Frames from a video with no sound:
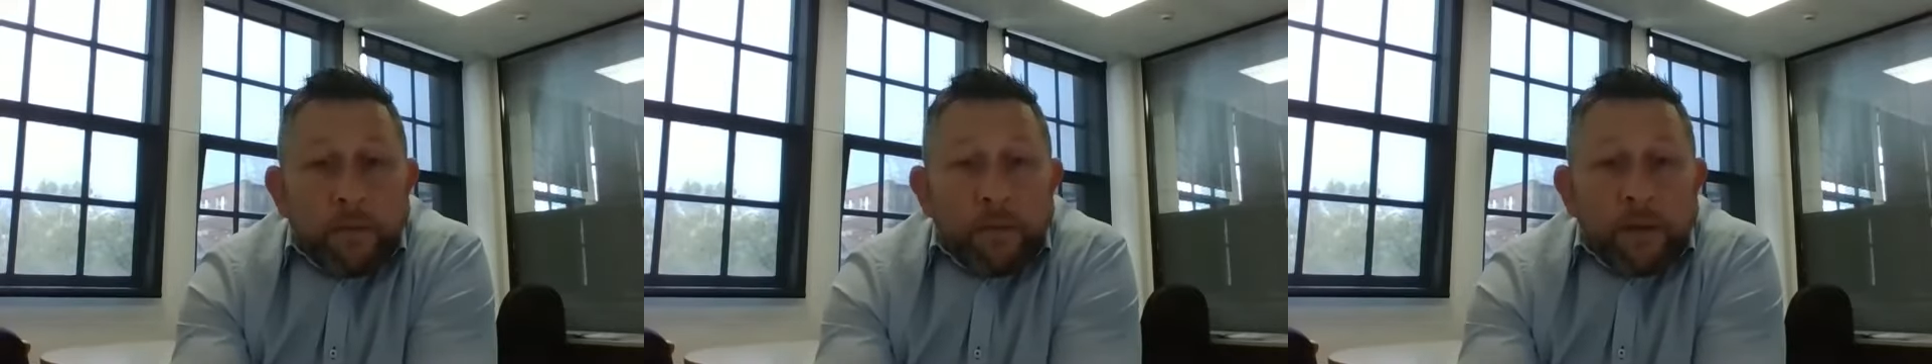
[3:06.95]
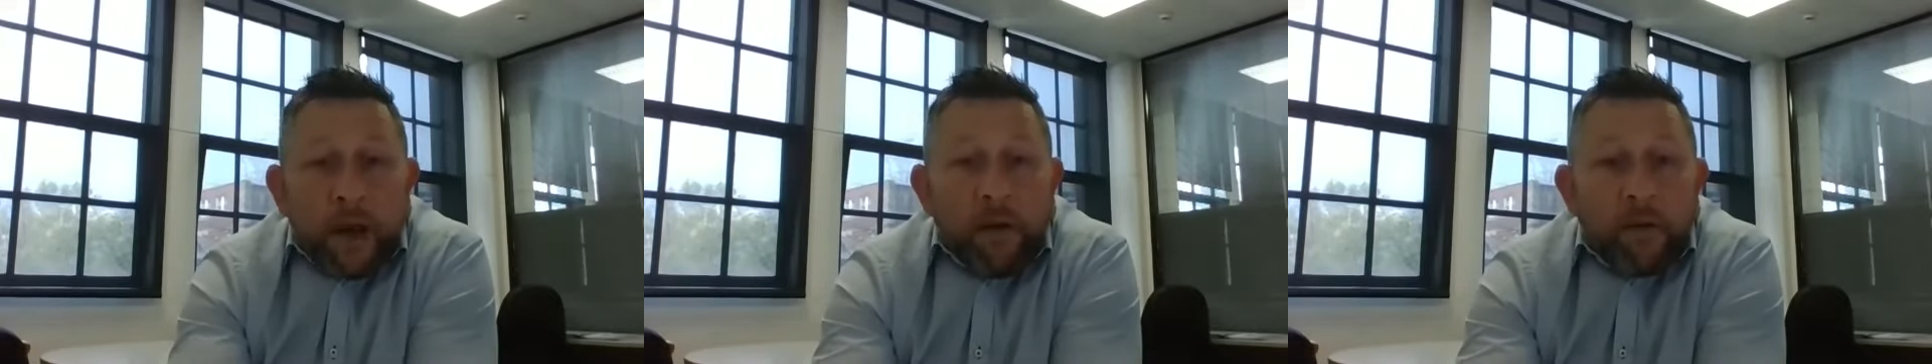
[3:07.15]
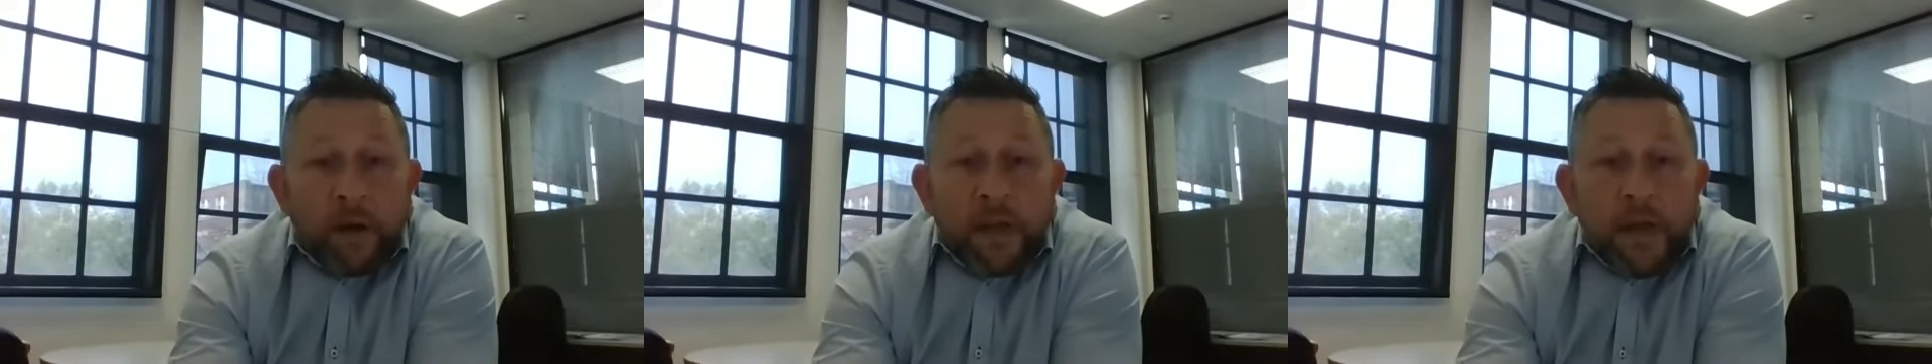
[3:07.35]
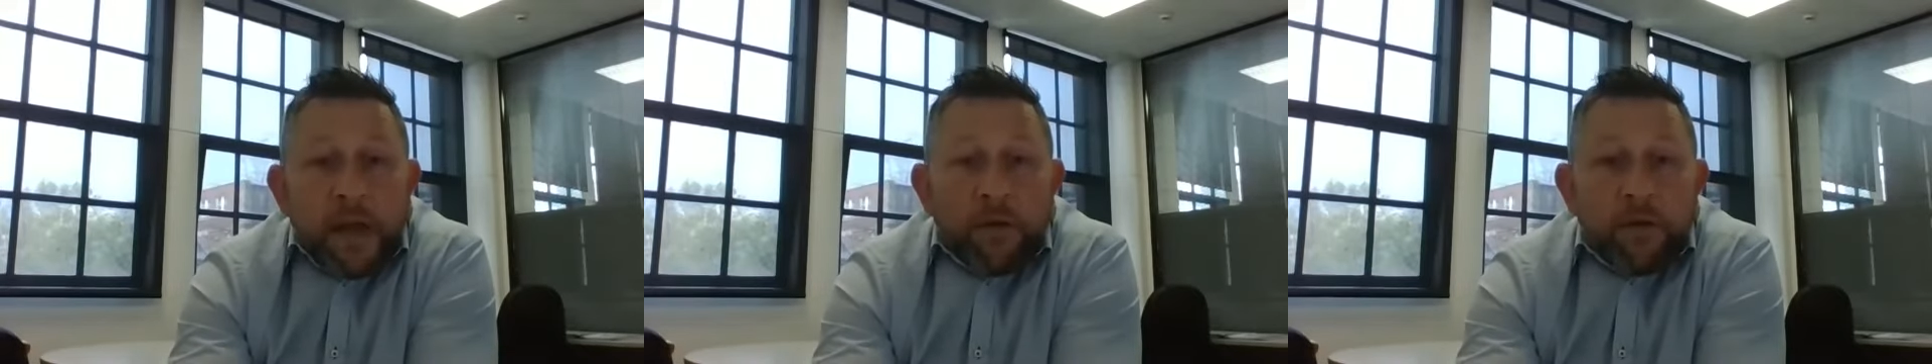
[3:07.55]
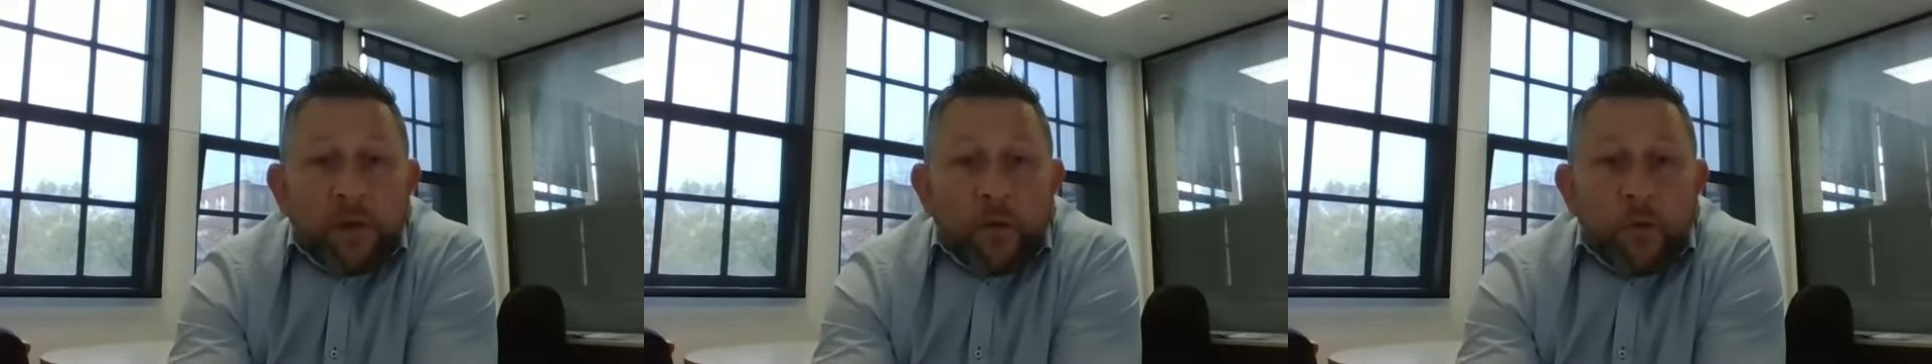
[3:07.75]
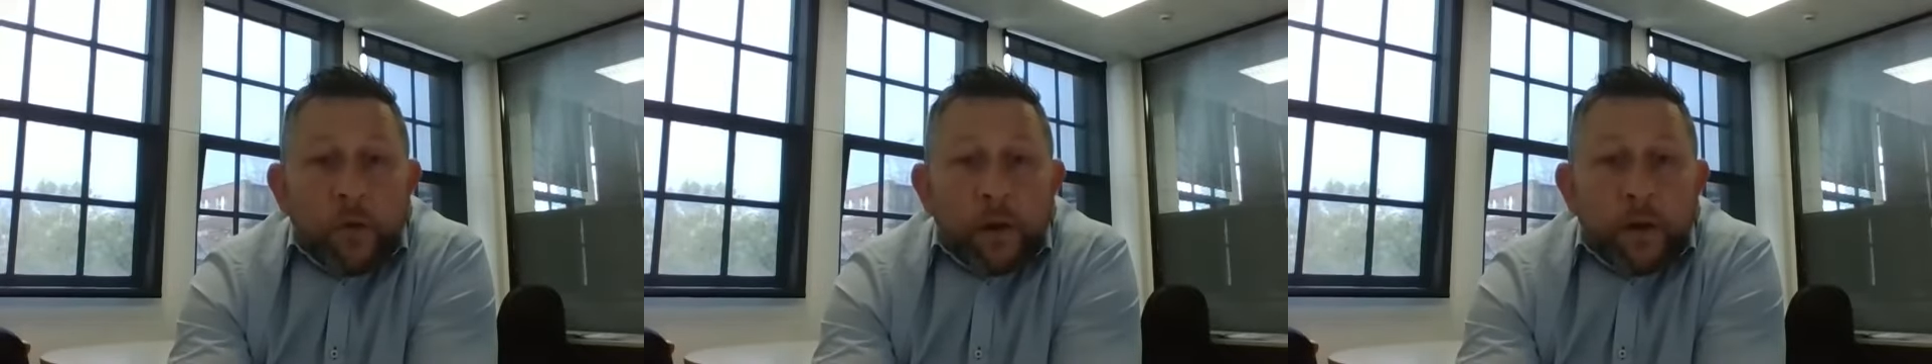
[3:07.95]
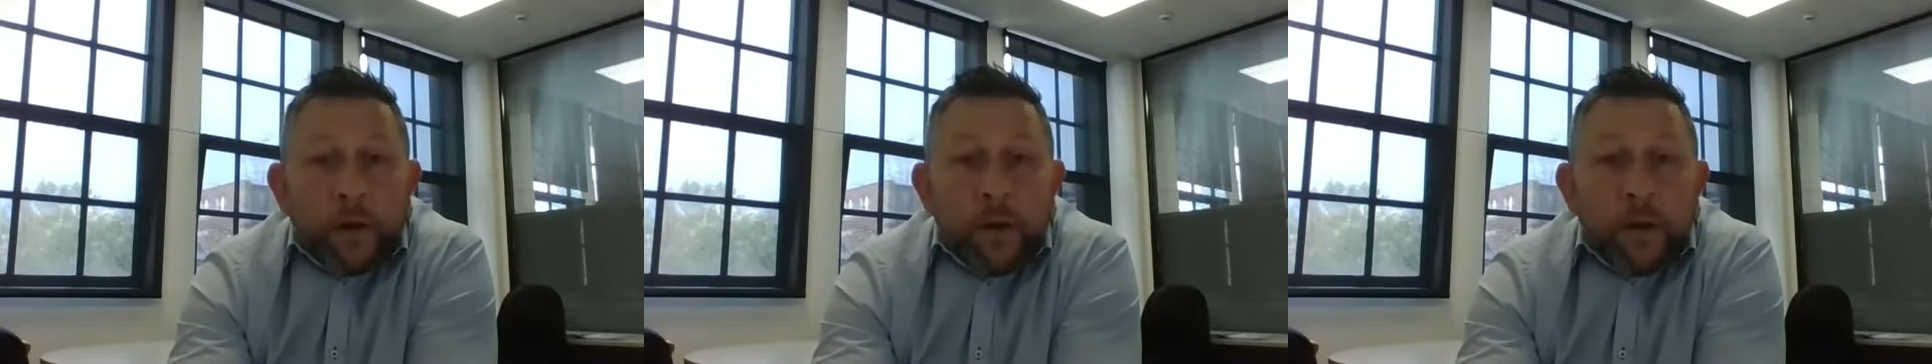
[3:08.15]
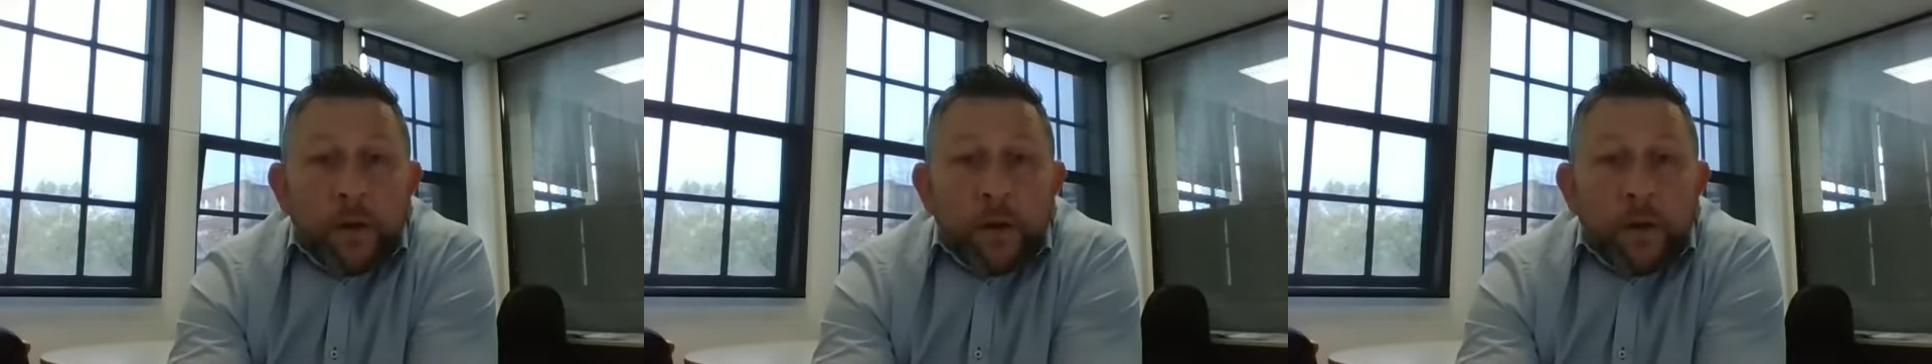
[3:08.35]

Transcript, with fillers: currently here at the Gordon